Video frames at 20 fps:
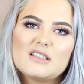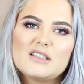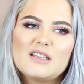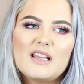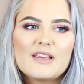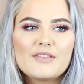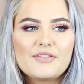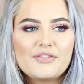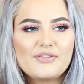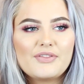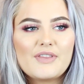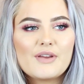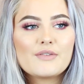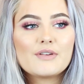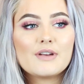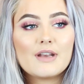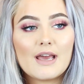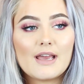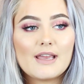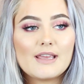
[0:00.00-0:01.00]
Like,
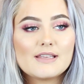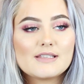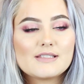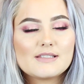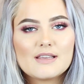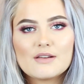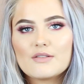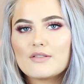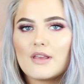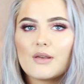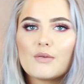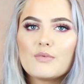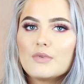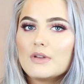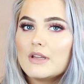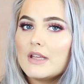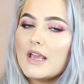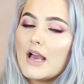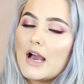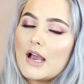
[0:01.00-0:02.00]
they're nice. They're like
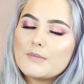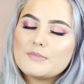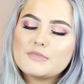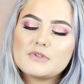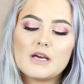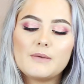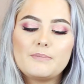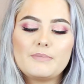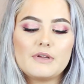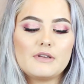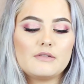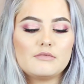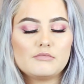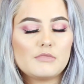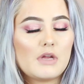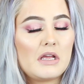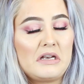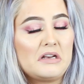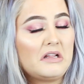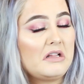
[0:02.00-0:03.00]
really hyped up,
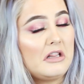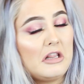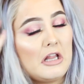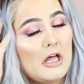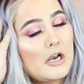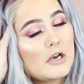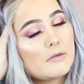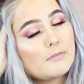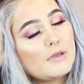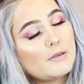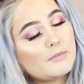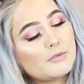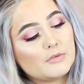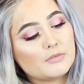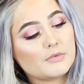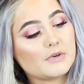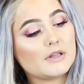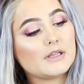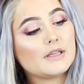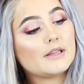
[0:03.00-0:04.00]
and a lot of
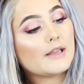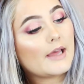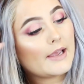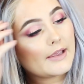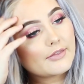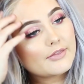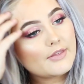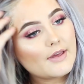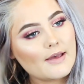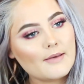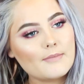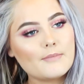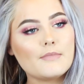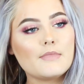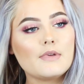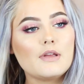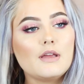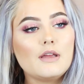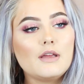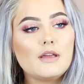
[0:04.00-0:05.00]
people really like
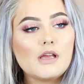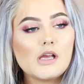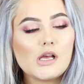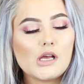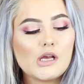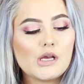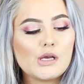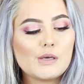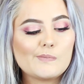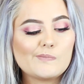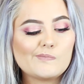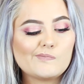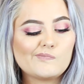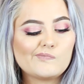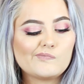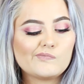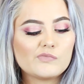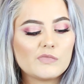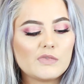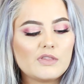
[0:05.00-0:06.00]
them.
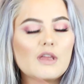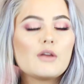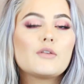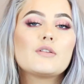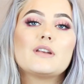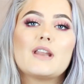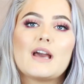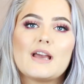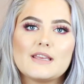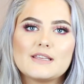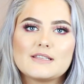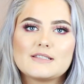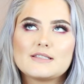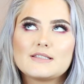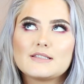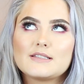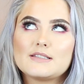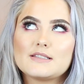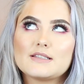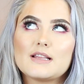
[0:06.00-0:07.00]
they're
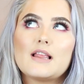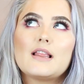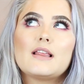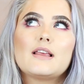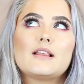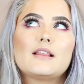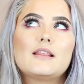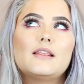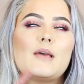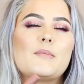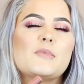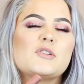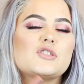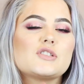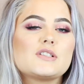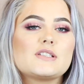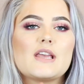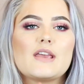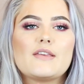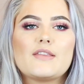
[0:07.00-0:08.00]
nice. Like, let me
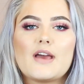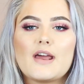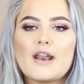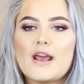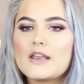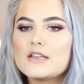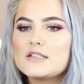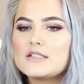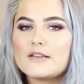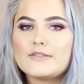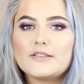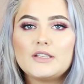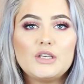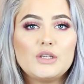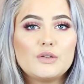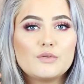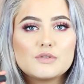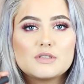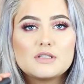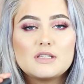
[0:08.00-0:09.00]
just say that. I can definitely
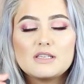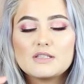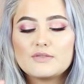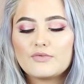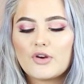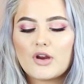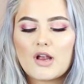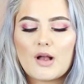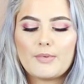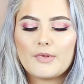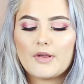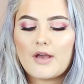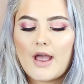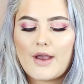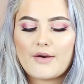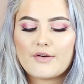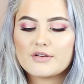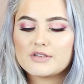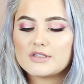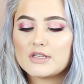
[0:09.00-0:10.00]
use these for a couple of
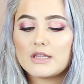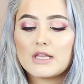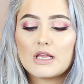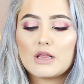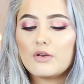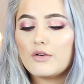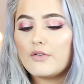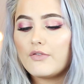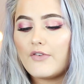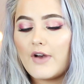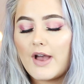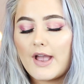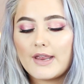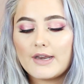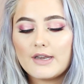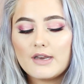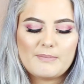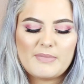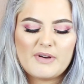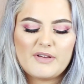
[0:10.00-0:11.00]
hours and they look
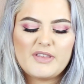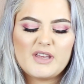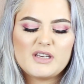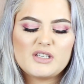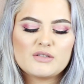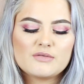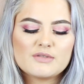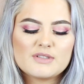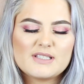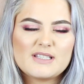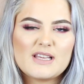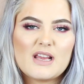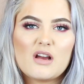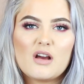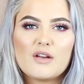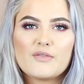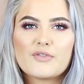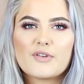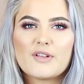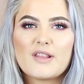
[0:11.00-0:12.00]
fine, but they don't stay
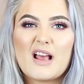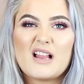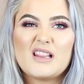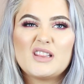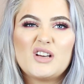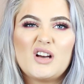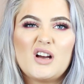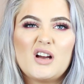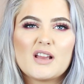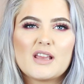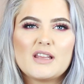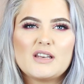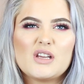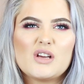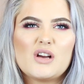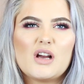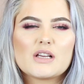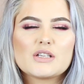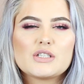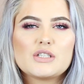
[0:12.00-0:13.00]
on for that long and
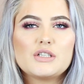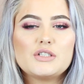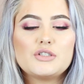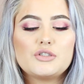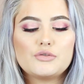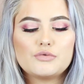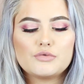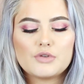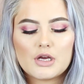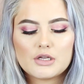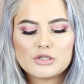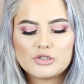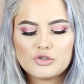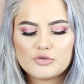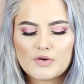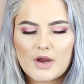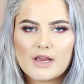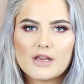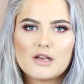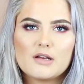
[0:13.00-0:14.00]
they actually do not
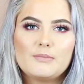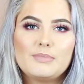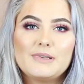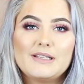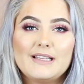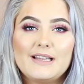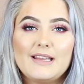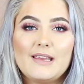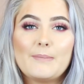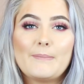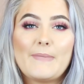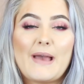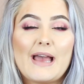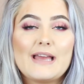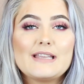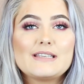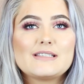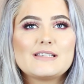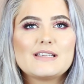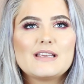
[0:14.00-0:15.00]
dry completely
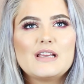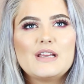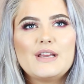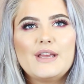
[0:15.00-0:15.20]
matte.